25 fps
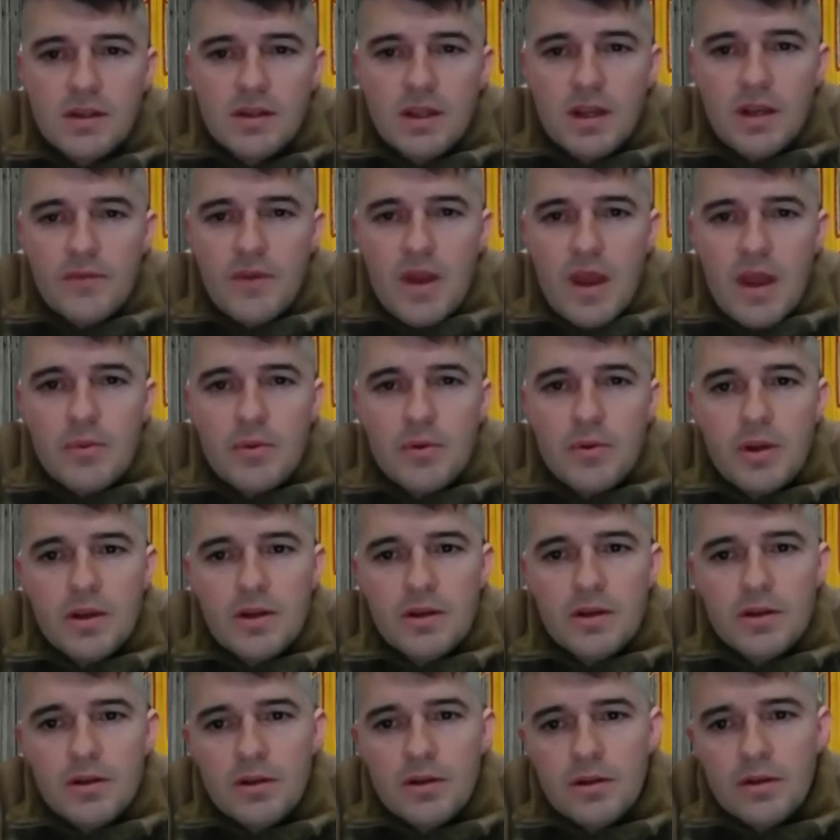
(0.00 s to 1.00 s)
an
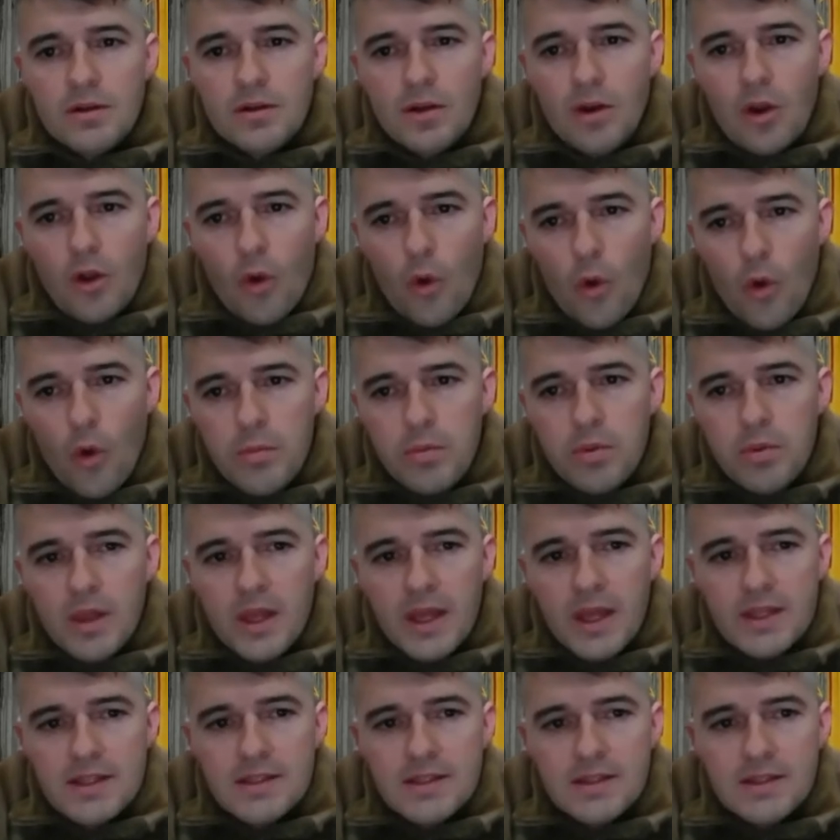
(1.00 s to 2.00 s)
evaporator, a core
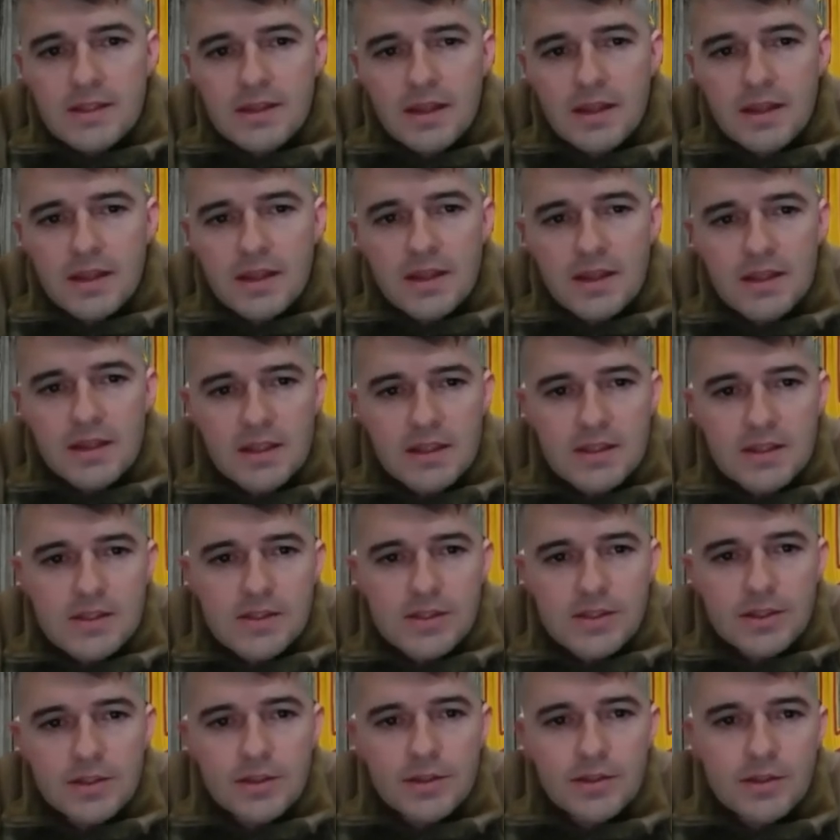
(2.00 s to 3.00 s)
plant, and a
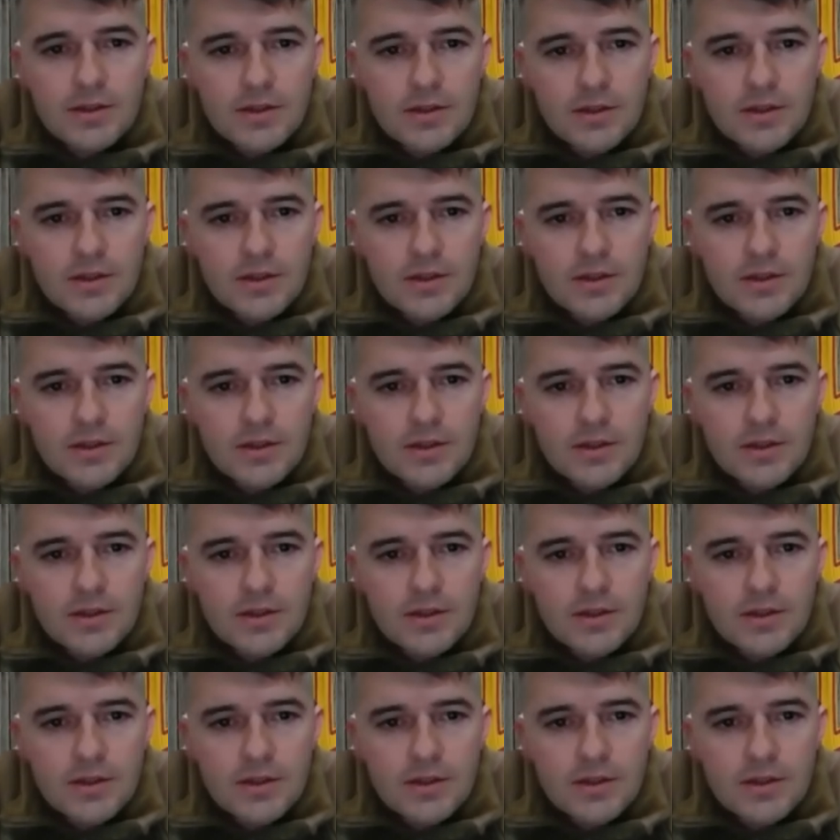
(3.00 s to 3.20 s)
condenser.